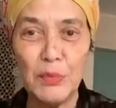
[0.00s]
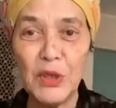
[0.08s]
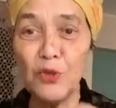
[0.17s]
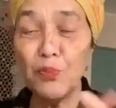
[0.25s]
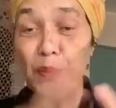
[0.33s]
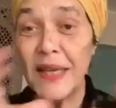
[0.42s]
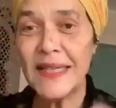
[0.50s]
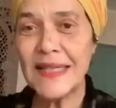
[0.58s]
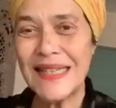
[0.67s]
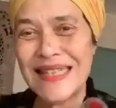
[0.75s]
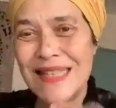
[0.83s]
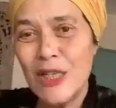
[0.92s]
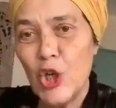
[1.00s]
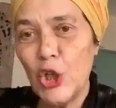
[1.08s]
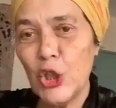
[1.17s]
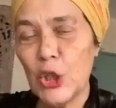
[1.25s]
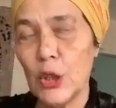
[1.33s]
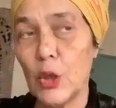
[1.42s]
But peace is
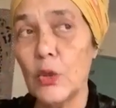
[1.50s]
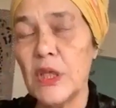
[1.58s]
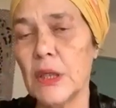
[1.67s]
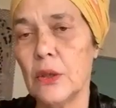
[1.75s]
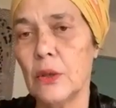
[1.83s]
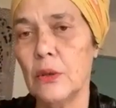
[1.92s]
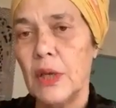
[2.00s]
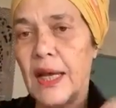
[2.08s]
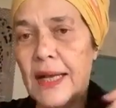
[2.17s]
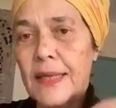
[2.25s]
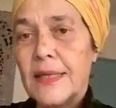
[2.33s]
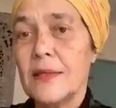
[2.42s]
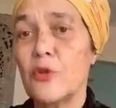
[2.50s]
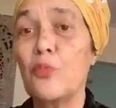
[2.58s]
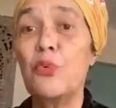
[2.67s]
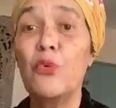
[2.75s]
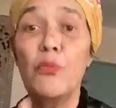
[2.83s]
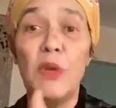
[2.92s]
not considered as the
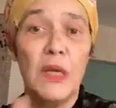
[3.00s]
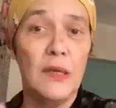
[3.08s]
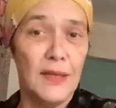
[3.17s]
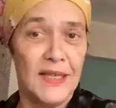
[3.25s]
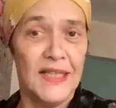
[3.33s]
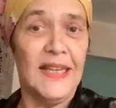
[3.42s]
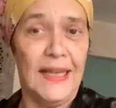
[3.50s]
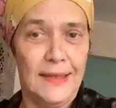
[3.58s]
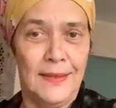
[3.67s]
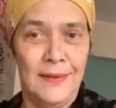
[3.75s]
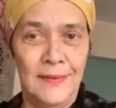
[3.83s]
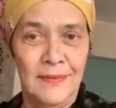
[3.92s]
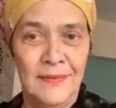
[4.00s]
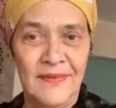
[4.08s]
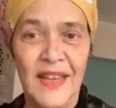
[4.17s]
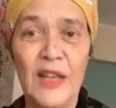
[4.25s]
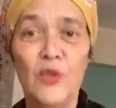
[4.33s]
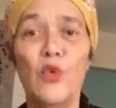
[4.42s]
permanent state,
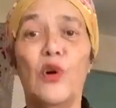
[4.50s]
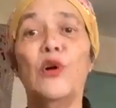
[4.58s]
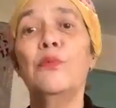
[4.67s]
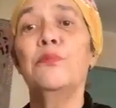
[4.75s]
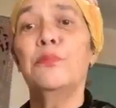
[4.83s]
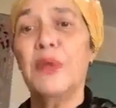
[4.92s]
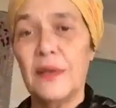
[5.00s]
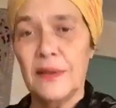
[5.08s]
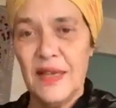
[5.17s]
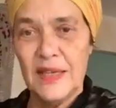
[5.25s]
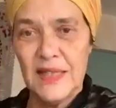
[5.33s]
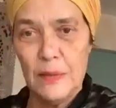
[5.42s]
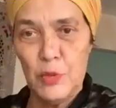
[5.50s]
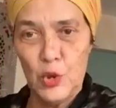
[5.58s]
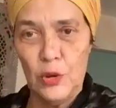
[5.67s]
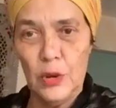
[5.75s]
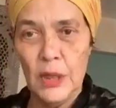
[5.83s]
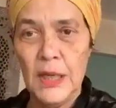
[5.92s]
and war being the
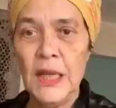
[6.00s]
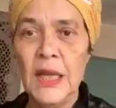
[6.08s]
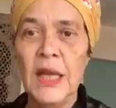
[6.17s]
exceptional.